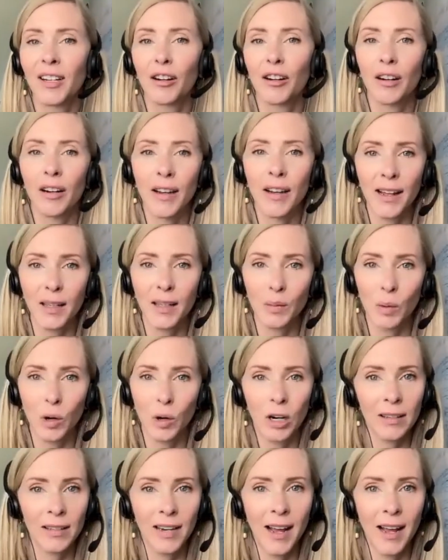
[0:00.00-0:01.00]
creates
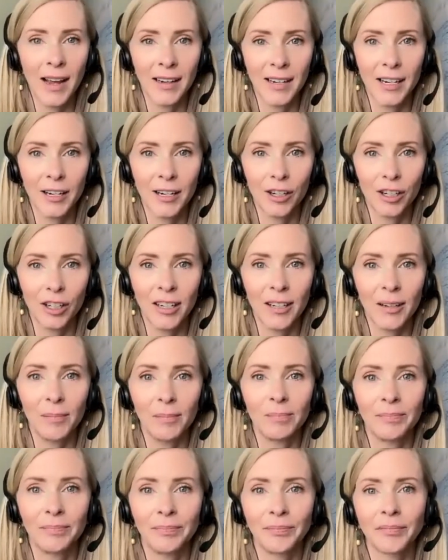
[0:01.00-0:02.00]
more
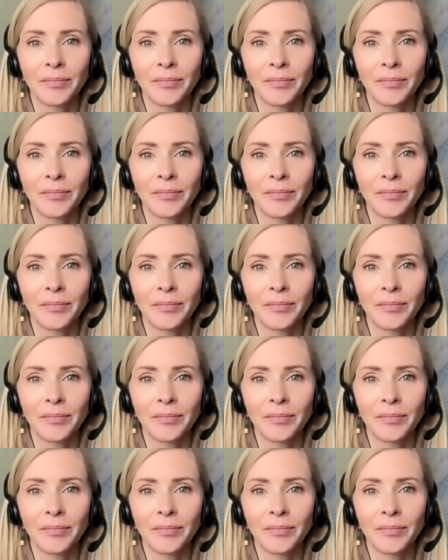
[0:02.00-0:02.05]
stagnation,